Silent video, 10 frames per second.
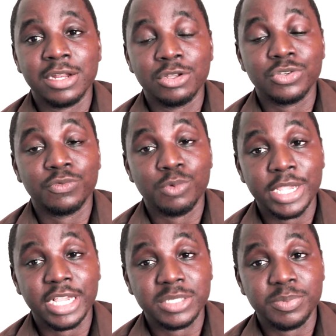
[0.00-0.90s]
a lot of
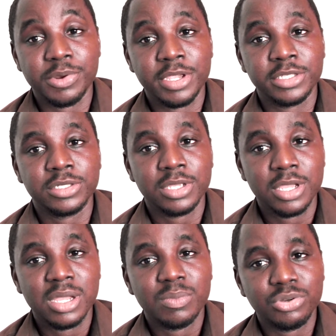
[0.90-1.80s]
work experience,
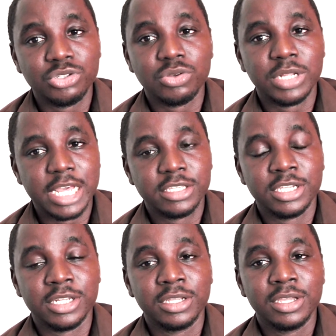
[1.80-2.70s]
put all that
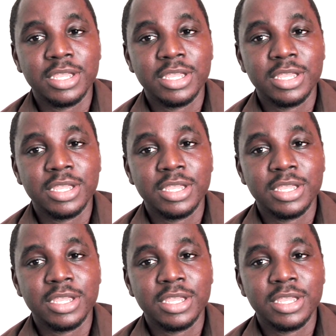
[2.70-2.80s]
in.